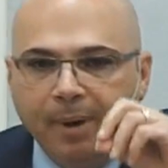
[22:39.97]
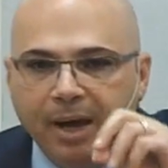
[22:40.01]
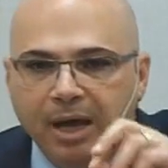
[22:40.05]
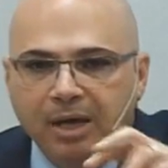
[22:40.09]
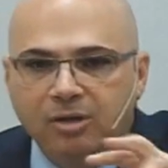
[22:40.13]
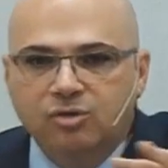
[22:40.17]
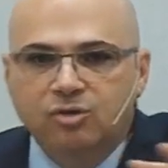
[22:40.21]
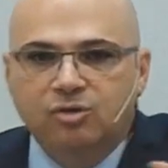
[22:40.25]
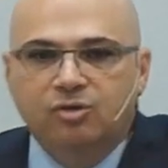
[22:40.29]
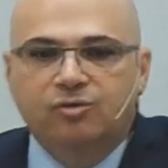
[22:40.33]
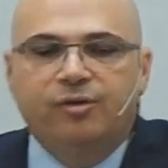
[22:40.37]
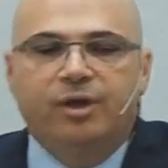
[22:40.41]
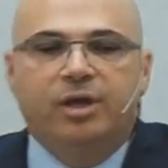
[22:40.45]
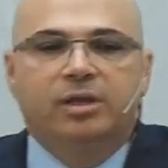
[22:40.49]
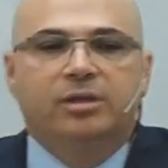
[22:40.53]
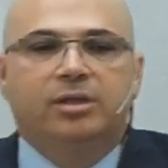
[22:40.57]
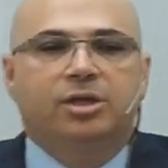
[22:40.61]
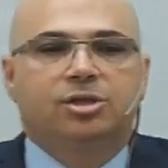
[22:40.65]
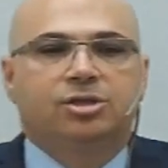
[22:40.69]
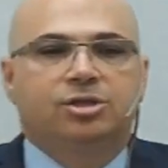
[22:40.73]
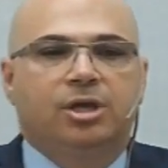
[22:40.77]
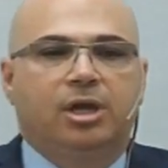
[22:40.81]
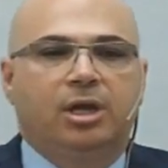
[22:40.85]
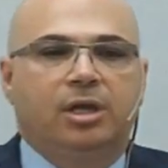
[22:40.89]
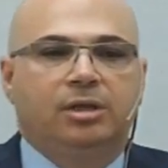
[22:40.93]
there is plenty of
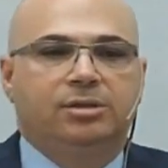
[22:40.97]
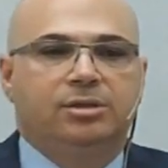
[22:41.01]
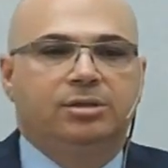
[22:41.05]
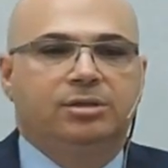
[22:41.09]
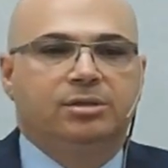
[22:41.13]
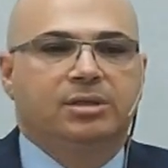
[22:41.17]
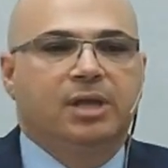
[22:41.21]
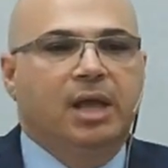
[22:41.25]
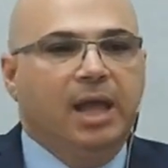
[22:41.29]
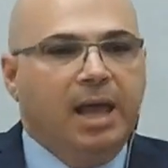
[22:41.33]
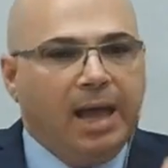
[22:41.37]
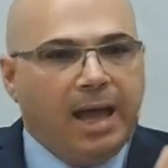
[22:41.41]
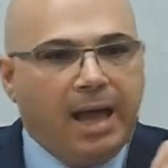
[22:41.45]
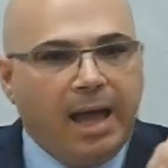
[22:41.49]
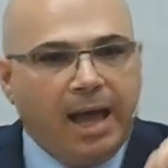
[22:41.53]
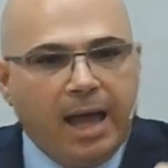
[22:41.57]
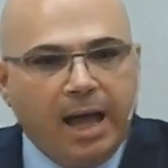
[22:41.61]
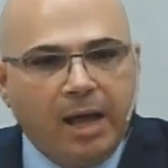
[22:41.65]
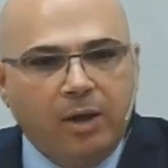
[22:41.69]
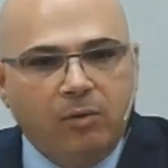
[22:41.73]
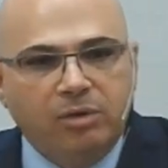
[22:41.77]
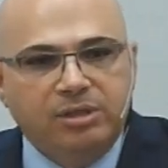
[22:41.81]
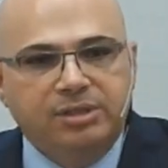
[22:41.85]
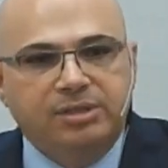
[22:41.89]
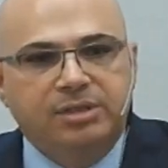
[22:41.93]
grain, there is
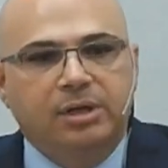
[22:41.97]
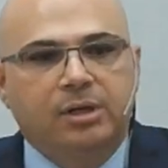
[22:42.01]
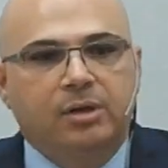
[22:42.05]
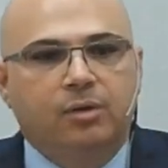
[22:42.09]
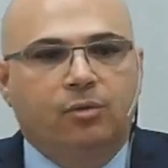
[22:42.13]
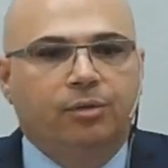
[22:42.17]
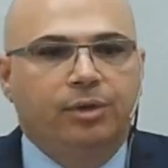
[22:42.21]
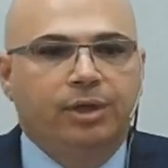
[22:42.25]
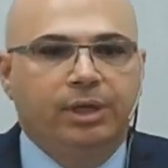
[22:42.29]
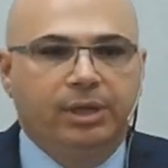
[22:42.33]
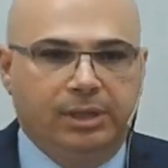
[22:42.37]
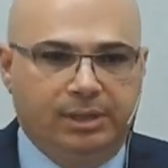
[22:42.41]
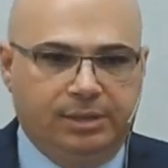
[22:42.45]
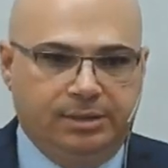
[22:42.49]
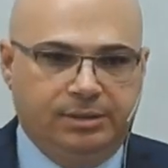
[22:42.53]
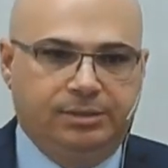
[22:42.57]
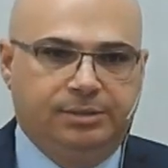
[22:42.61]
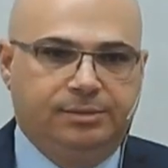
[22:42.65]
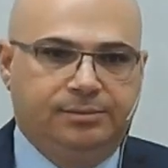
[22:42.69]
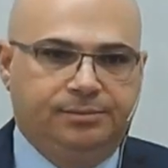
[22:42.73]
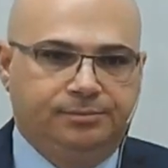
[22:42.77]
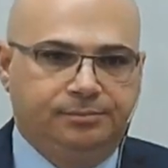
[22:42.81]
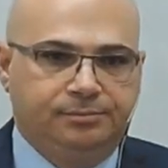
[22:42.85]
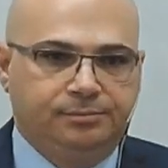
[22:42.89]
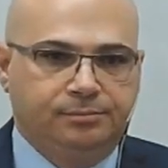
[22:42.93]
green pastures, there
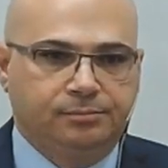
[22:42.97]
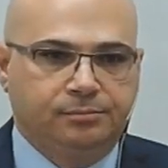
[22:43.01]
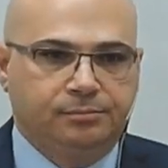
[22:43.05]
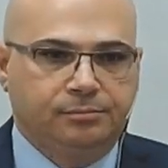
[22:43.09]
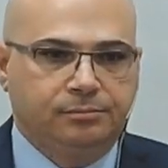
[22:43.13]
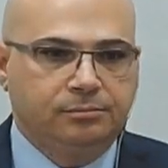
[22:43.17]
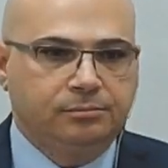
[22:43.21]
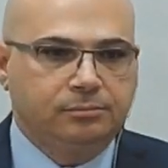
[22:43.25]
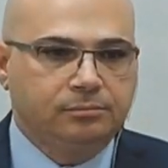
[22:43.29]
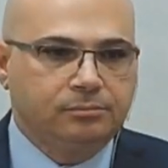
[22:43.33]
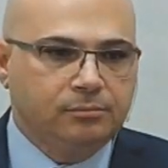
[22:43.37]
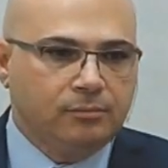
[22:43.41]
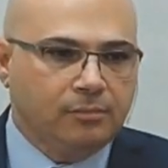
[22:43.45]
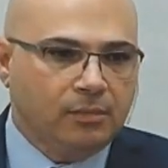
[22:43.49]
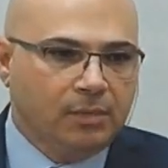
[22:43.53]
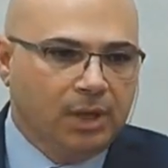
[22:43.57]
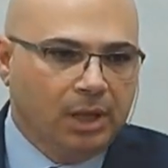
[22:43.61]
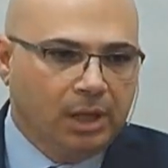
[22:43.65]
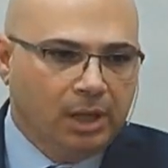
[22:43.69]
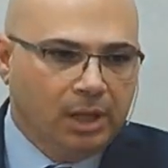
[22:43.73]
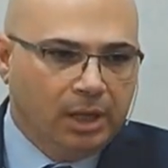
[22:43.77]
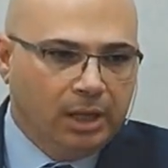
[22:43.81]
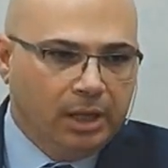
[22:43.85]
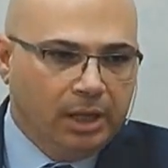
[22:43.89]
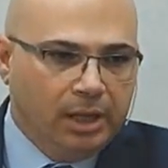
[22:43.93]
is there are
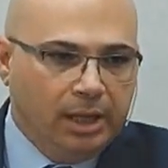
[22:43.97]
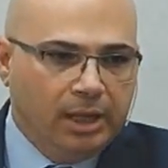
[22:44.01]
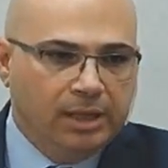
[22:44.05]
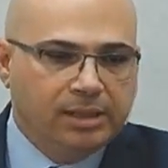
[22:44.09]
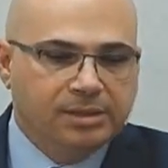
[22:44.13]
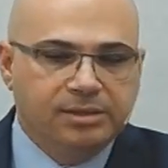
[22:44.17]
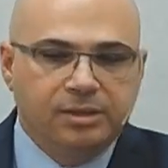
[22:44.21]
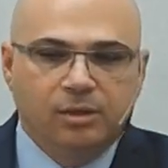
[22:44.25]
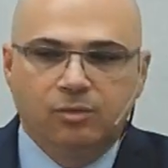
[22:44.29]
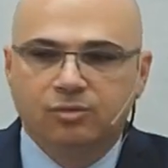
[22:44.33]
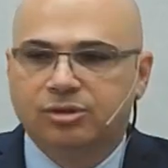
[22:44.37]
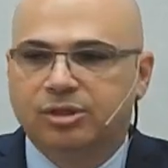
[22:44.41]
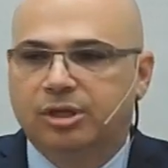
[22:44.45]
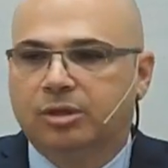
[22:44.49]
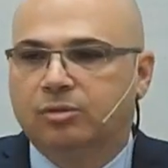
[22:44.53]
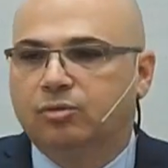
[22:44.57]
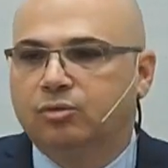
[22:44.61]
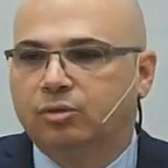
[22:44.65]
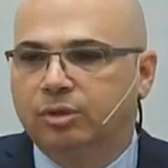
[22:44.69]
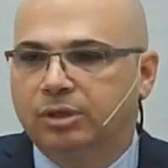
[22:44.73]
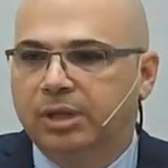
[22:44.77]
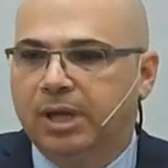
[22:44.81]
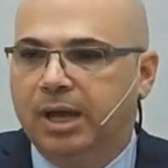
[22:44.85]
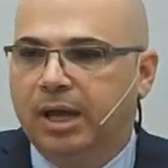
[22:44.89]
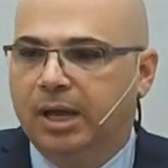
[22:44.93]
calm waters,
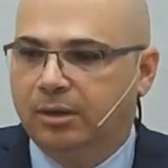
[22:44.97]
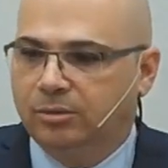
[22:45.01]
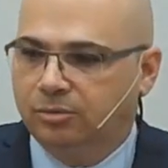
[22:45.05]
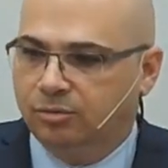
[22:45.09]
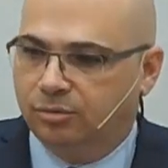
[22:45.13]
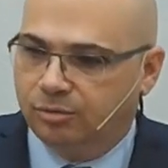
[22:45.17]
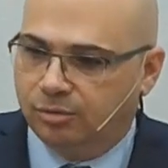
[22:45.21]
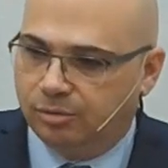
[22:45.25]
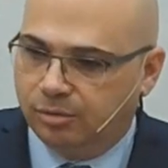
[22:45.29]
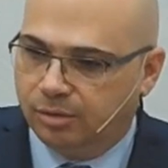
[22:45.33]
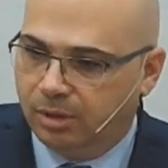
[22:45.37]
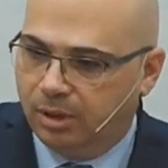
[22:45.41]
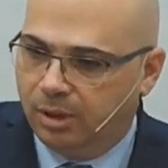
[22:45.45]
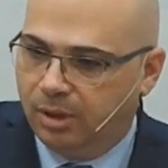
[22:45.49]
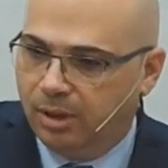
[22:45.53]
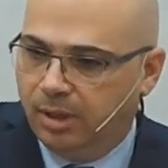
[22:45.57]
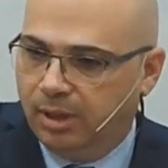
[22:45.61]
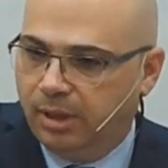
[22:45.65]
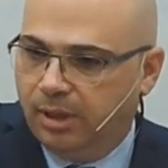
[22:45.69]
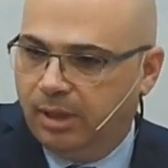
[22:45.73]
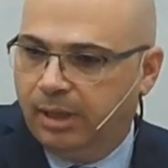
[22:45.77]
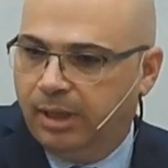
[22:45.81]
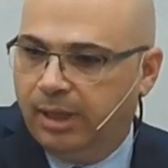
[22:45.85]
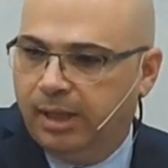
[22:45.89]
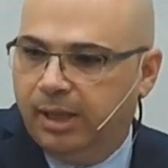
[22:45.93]
and
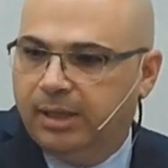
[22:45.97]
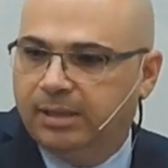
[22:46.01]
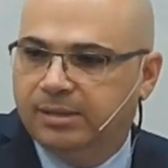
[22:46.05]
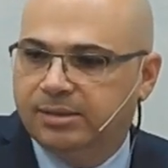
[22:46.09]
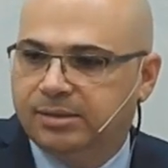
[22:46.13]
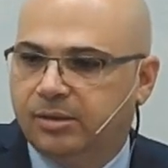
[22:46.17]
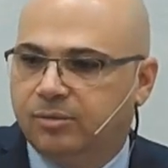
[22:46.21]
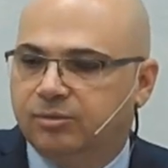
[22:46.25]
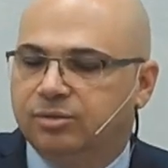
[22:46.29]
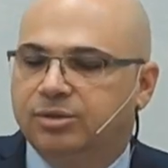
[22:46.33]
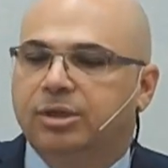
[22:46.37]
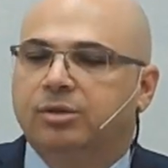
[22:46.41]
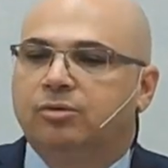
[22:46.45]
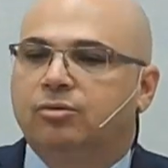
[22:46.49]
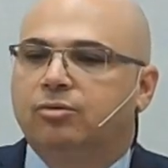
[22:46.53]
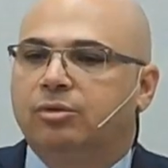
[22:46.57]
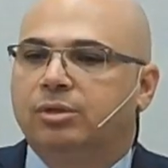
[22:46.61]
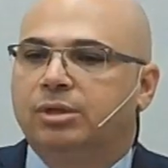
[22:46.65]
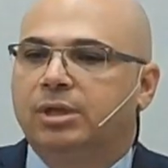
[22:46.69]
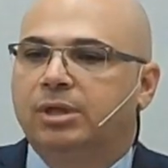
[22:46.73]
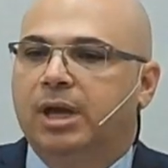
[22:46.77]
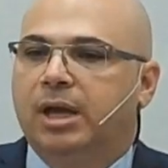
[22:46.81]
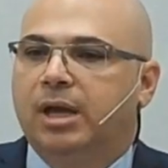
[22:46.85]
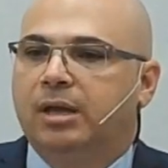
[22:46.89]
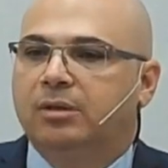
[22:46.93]
they are being taken care
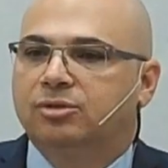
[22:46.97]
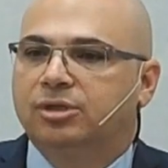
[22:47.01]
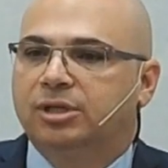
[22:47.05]
of